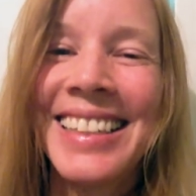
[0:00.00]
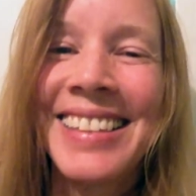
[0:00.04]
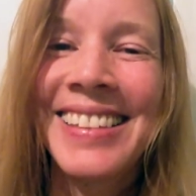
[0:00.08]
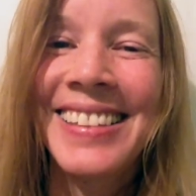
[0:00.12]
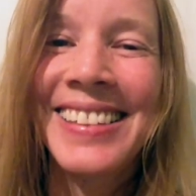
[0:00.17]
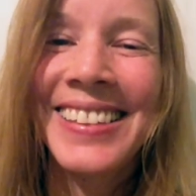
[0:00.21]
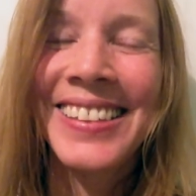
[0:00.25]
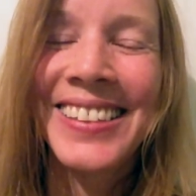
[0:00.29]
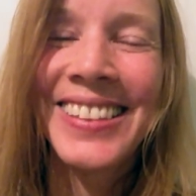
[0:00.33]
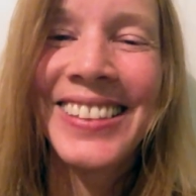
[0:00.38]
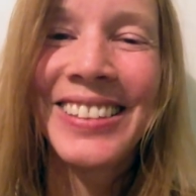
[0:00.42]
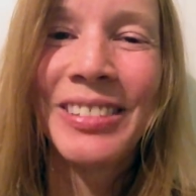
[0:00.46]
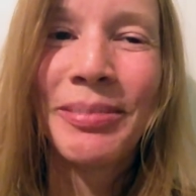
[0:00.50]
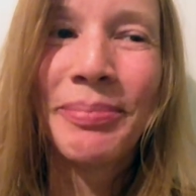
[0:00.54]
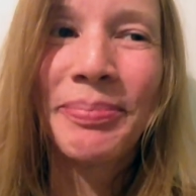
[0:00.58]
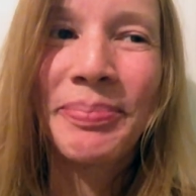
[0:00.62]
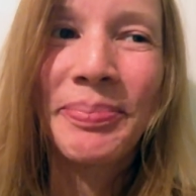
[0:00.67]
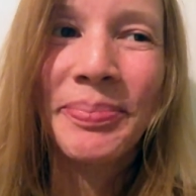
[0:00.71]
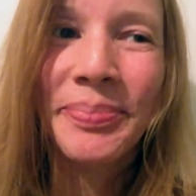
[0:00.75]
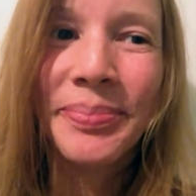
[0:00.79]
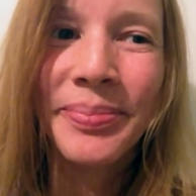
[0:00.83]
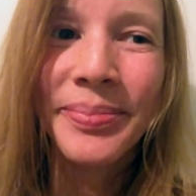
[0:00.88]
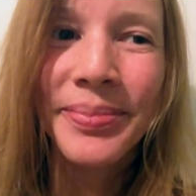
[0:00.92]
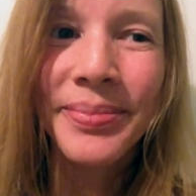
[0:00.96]
So
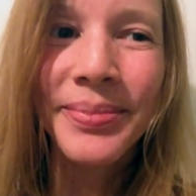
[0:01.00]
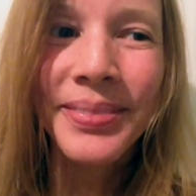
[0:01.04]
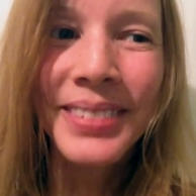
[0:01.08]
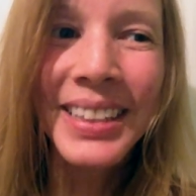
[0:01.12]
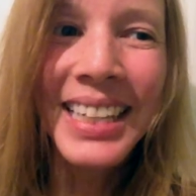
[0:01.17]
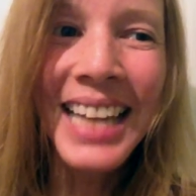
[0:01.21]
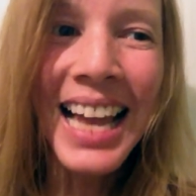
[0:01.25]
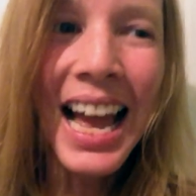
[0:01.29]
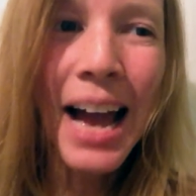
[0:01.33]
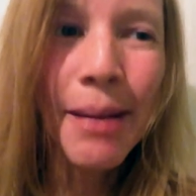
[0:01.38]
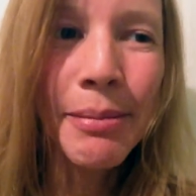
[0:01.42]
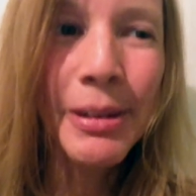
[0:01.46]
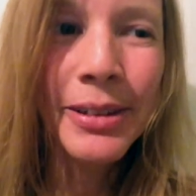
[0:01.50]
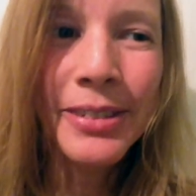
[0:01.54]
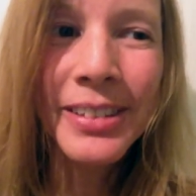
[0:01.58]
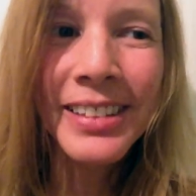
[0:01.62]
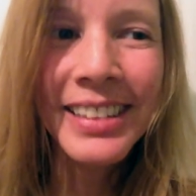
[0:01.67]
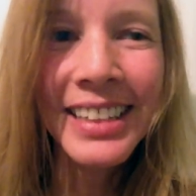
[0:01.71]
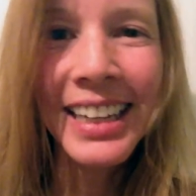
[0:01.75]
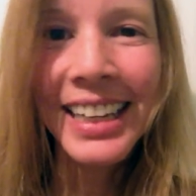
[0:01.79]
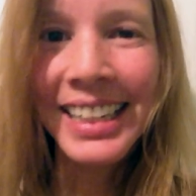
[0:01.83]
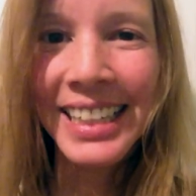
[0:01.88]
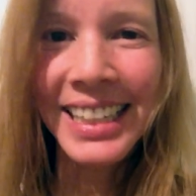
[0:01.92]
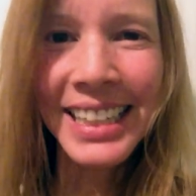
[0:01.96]
I'm
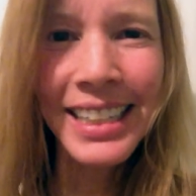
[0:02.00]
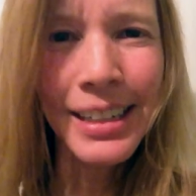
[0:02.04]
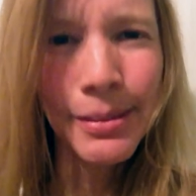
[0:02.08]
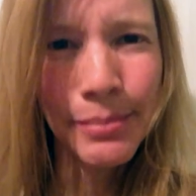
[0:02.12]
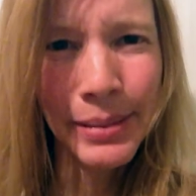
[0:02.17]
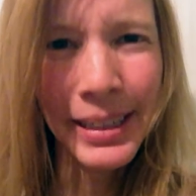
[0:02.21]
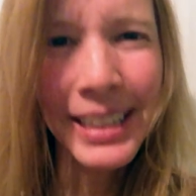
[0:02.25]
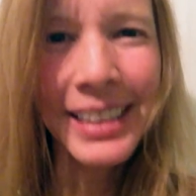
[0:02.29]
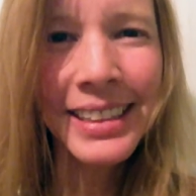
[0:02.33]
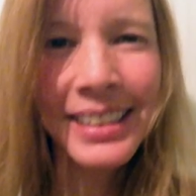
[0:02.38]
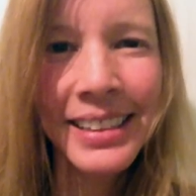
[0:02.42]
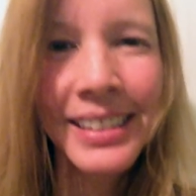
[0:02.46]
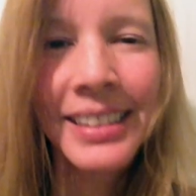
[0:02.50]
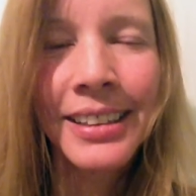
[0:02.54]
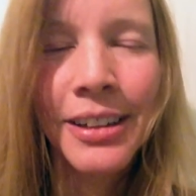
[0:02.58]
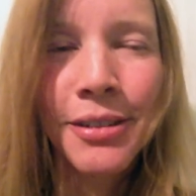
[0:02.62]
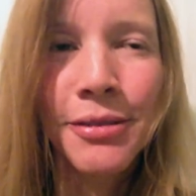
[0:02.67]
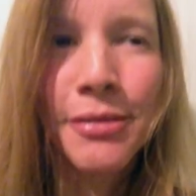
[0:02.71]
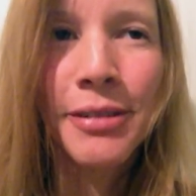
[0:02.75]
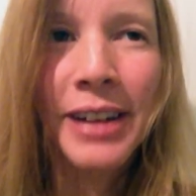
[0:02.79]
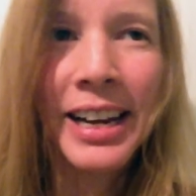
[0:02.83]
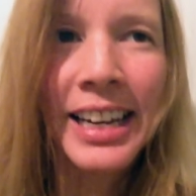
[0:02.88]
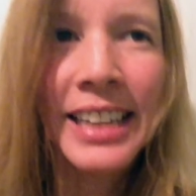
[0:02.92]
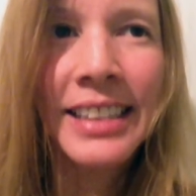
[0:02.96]
losing a little bit of
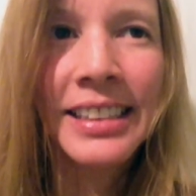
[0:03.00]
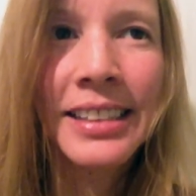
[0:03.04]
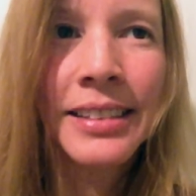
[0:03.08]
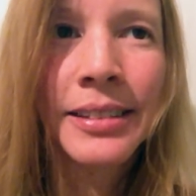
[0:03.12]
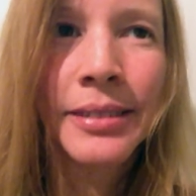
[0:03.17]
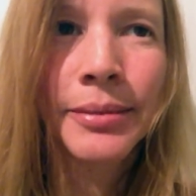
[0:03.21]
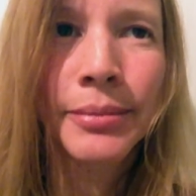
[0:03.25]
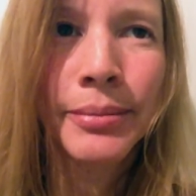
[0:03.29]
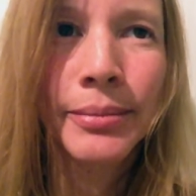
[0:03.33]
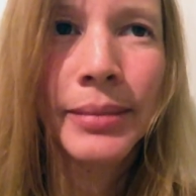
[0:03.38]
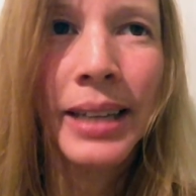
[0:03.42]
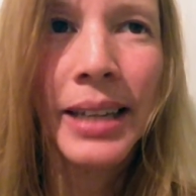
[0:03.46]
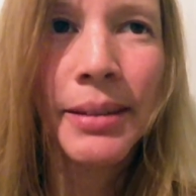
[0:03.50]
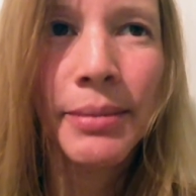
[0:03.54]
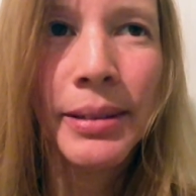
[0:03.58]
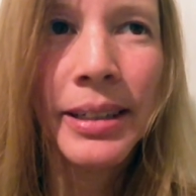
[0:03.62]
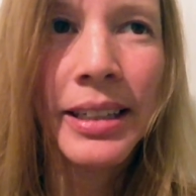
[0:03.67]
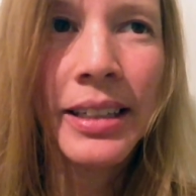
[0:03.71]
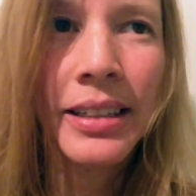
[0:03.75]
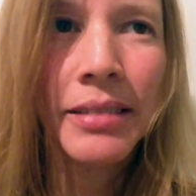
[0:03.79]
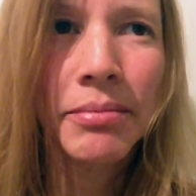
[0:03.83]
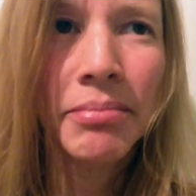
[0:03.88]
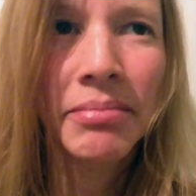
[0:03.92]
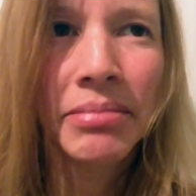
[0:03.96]
weight.
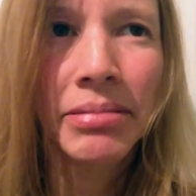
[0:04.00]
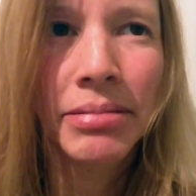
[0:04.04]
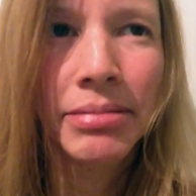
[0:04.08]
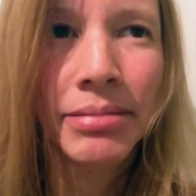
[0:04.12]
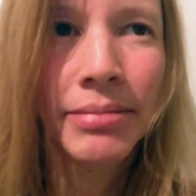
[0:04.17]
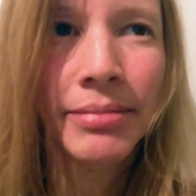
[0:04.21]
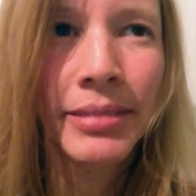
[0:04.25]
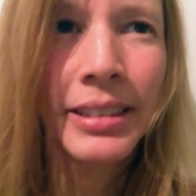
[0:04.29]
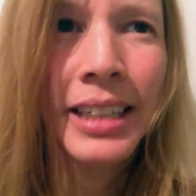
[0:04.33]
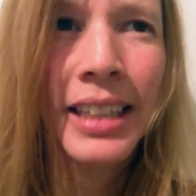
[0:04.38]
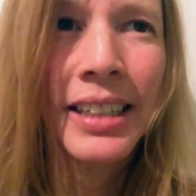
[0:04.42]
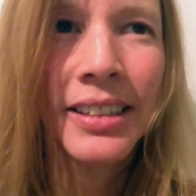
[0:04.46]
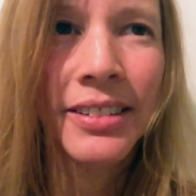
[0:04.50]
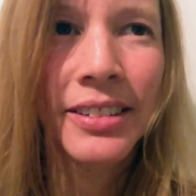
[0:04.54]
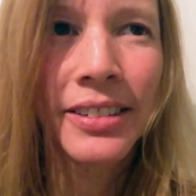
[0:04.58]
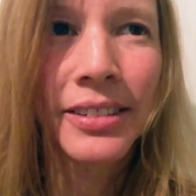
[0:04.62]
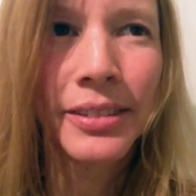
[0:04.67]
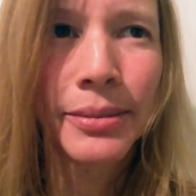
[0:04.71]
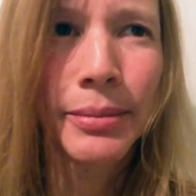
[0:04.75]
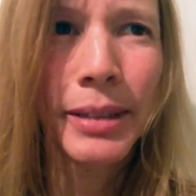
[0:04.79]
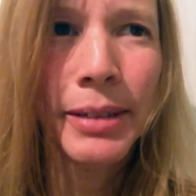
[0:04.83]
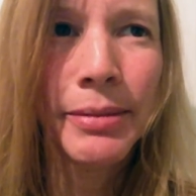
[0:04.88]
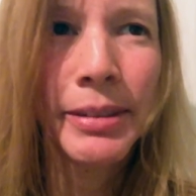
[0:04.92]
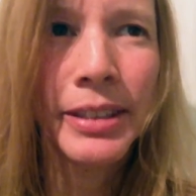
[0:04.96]
Maybe, I don't know,
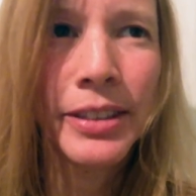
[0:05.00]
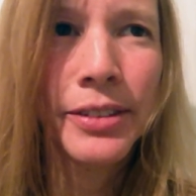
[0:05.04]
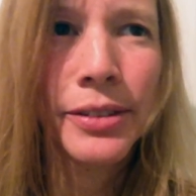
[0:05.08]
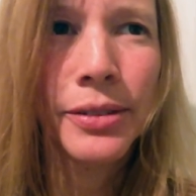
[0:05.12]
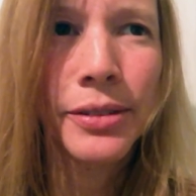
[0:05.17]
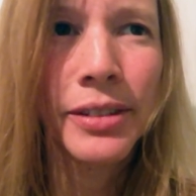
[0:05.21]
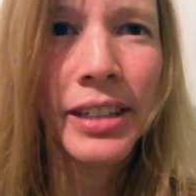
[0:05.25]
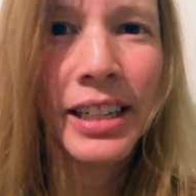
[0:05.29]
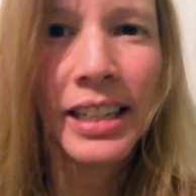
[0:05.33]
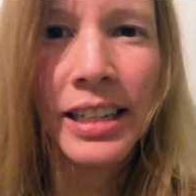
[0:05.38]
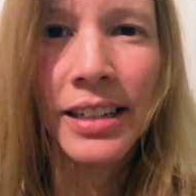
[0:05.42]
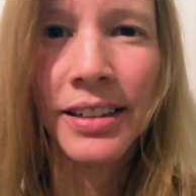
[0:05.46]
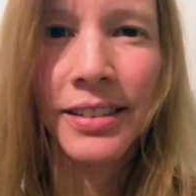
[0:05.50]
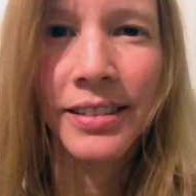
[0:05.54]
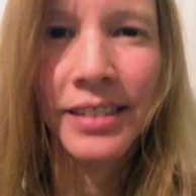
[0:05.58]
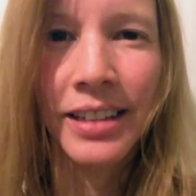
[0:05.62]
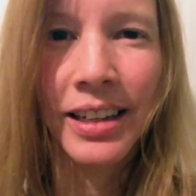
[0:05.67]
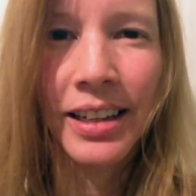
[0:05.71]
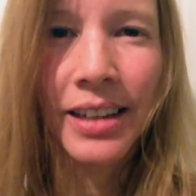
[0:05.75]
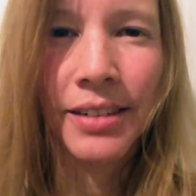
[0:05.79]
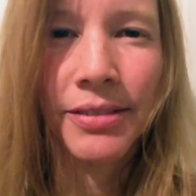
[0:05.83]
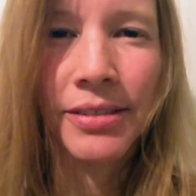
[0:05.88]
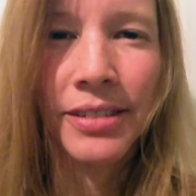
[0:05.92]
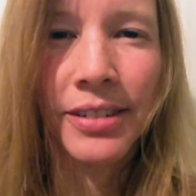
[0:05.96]
maybe two kilos
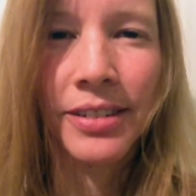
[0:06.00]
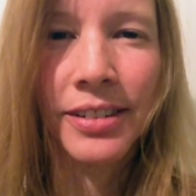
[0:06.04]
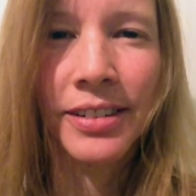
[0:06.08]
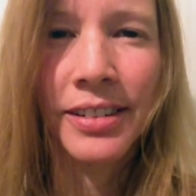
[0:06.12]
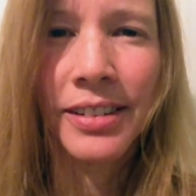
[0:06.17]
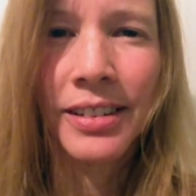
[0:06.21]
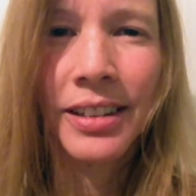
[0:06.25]
I have lost.